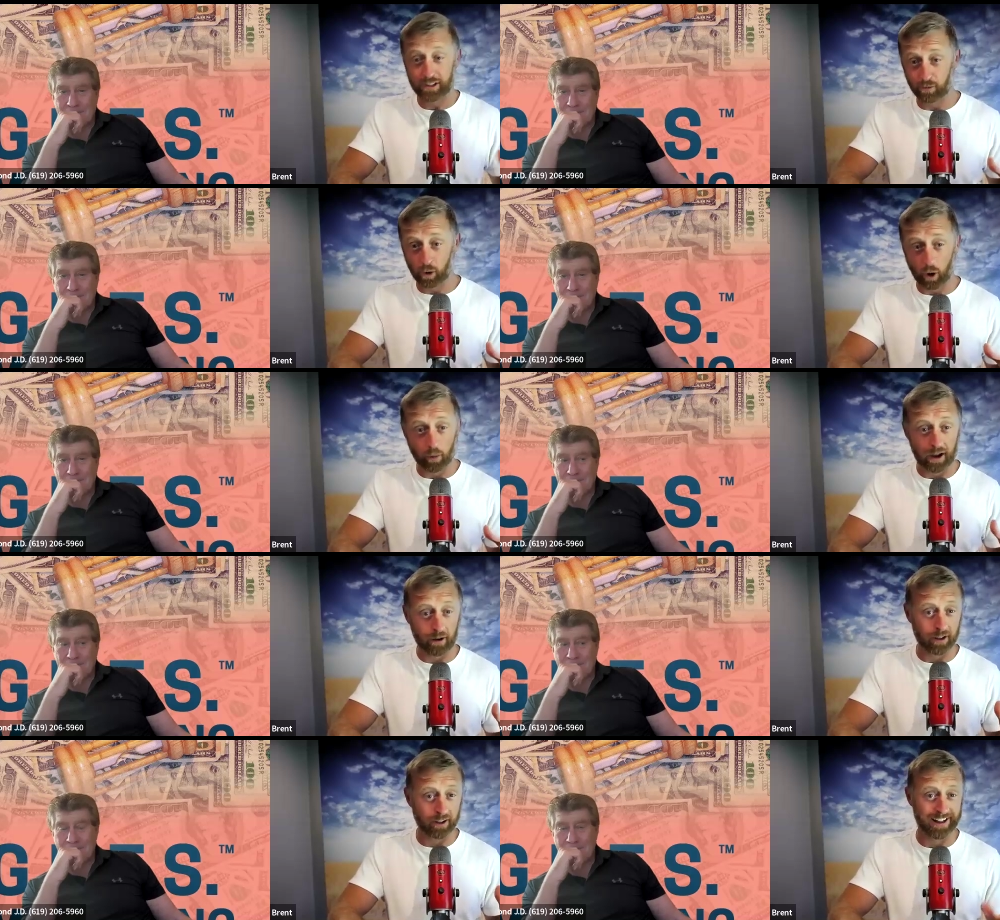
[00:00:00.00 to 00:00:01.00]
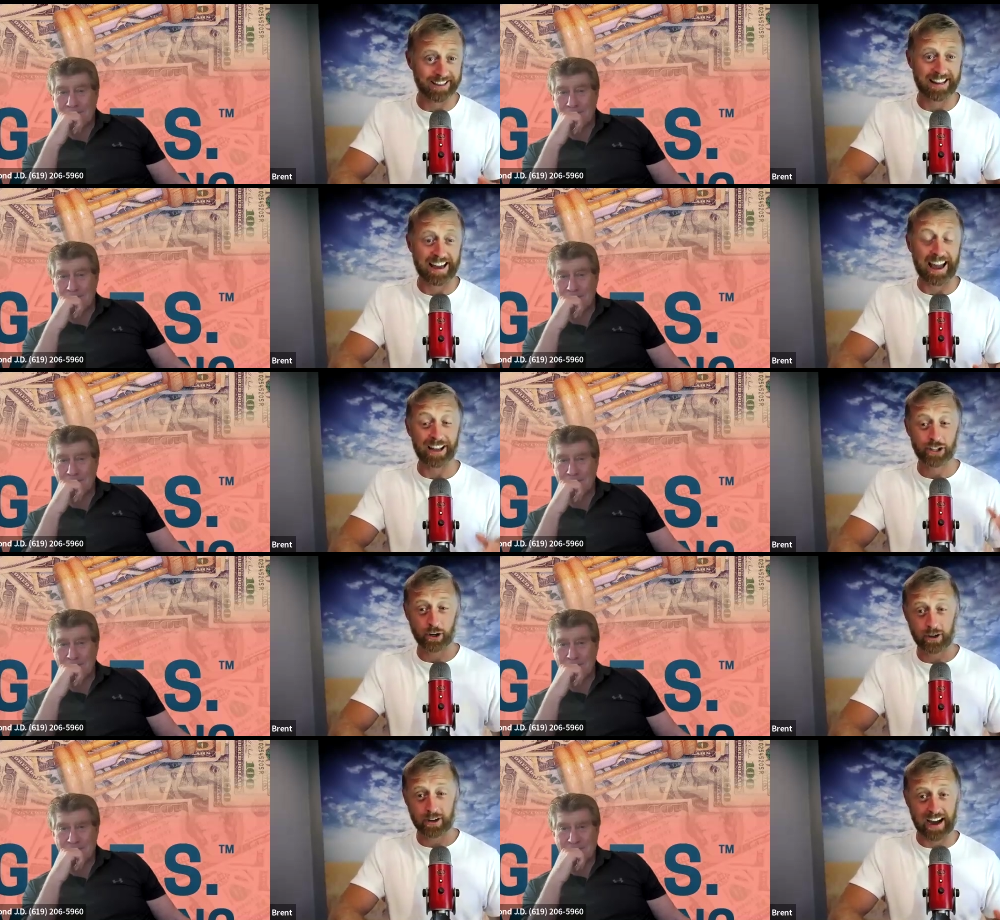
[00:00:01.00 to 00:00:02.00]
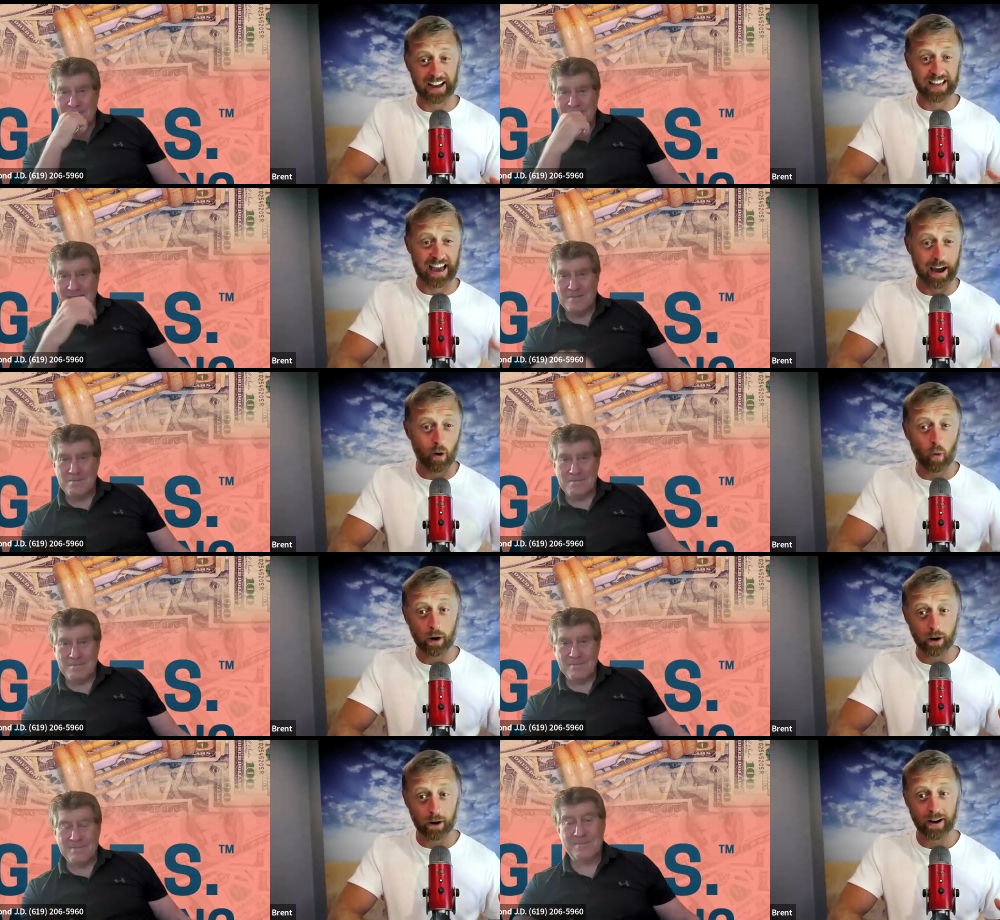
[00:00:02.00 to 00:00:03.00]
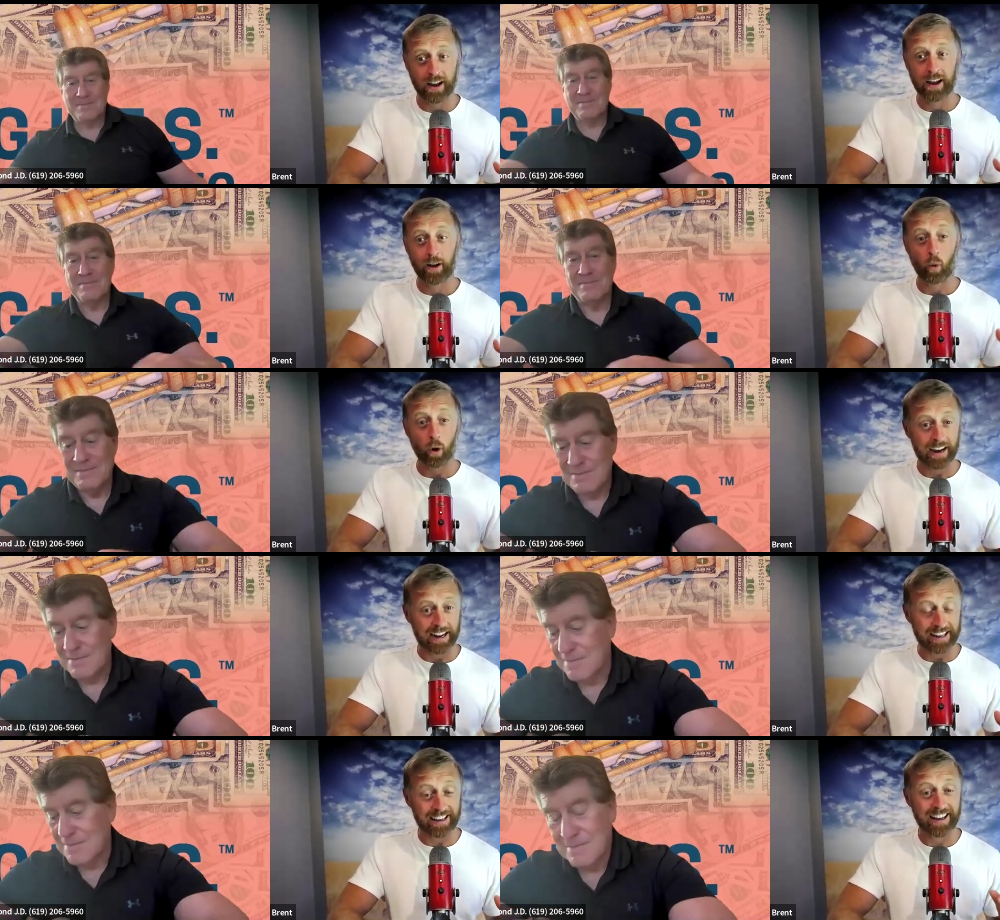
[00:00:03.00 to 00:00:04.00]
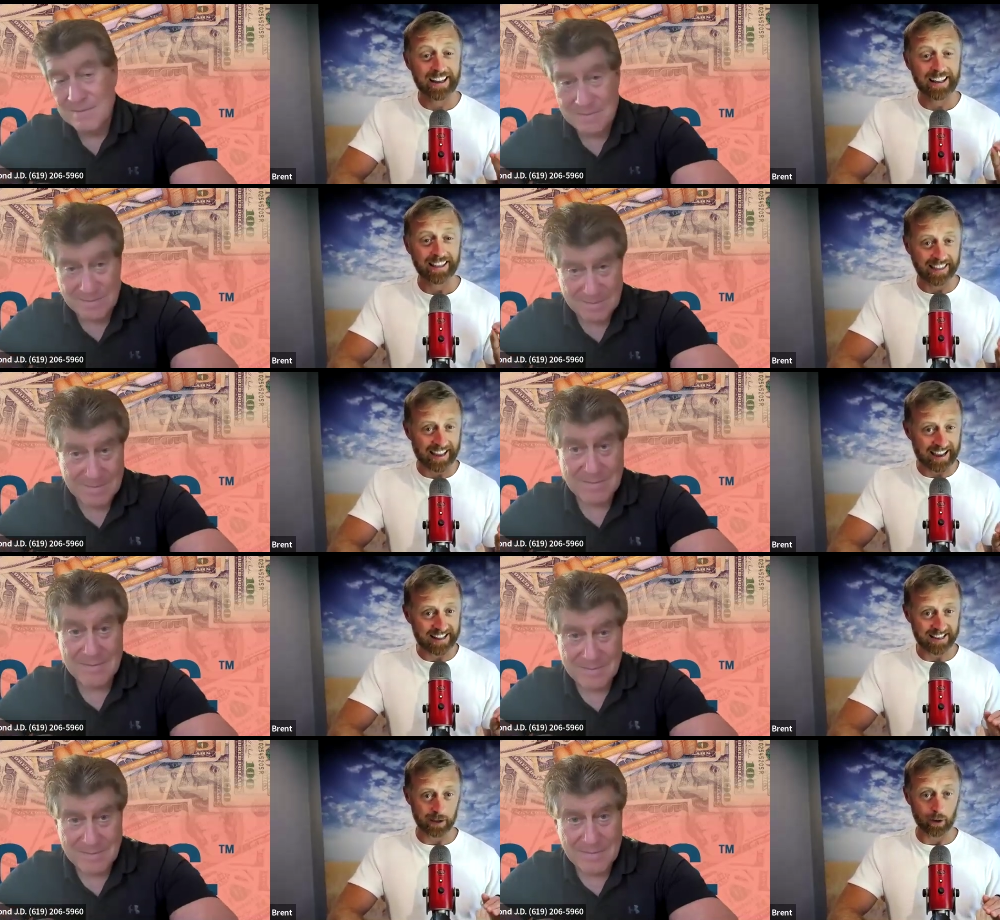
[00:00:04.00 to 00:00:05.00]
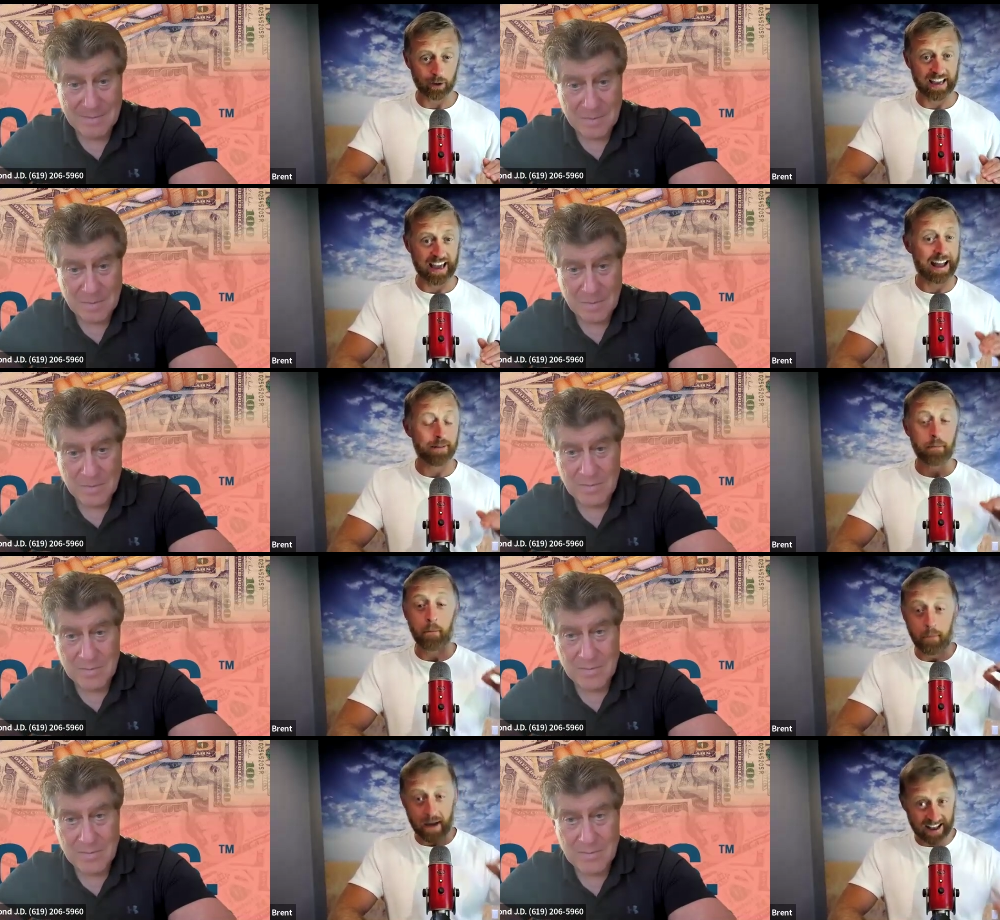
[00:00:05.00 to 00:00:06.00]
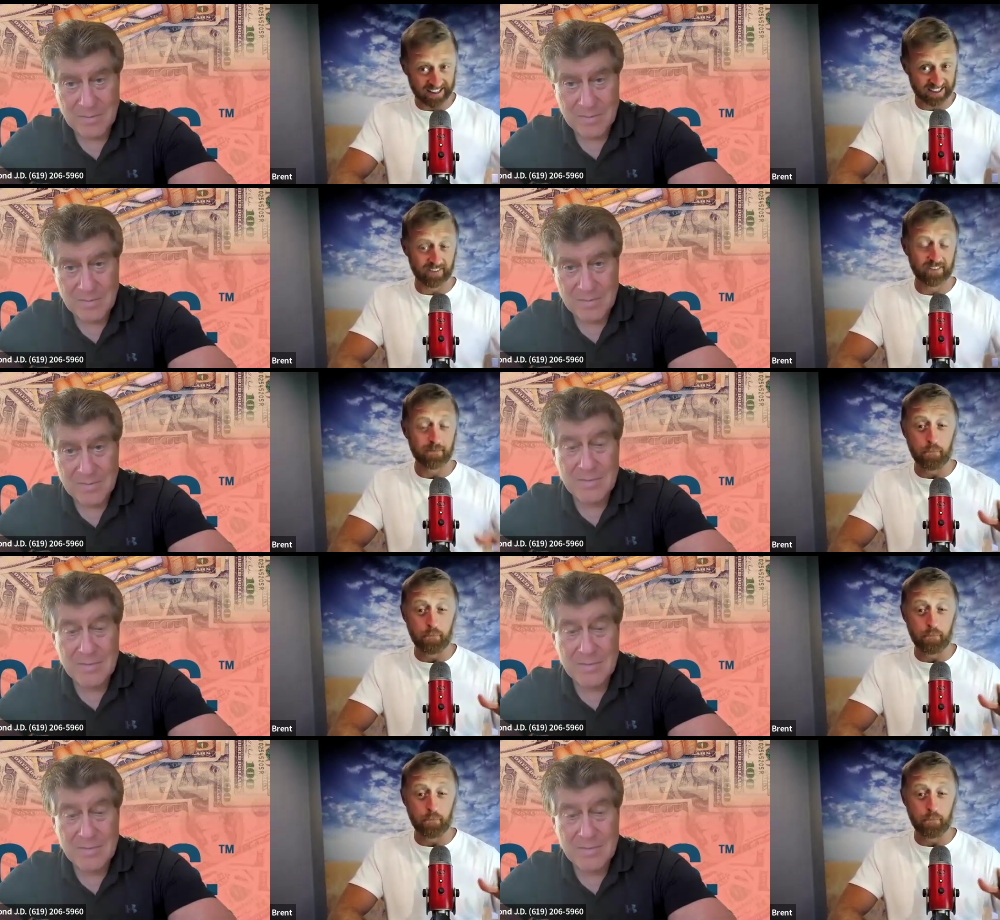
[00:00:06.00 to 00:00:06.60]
Speaker 1: do some role play with Claude today and show you guys how we're getting land deals at massive